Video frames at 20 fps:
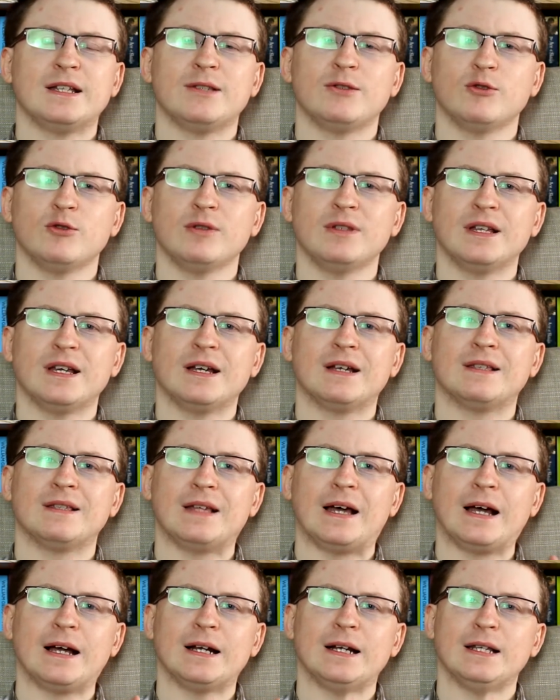doesn't
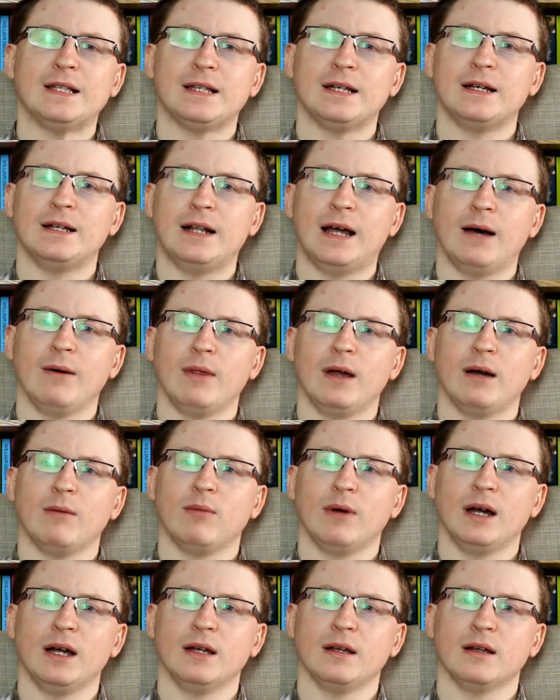exactly turn out that
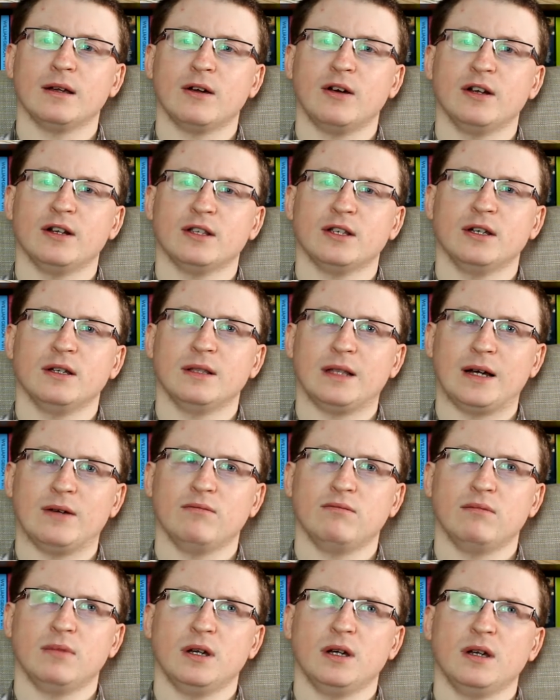way. It kind of turns
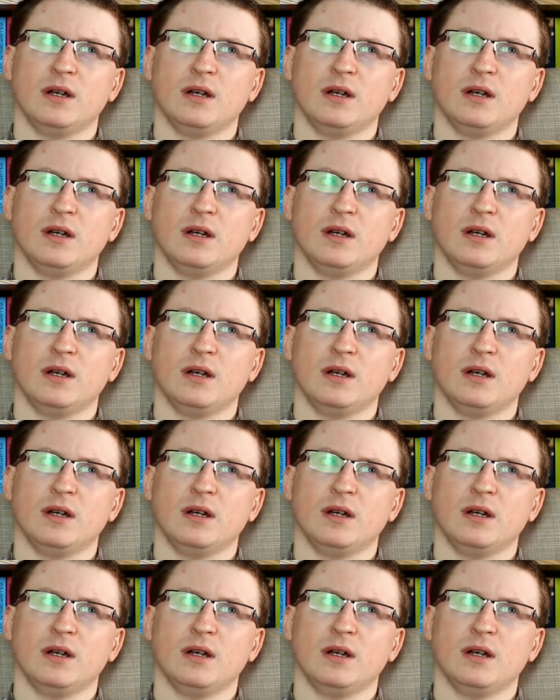out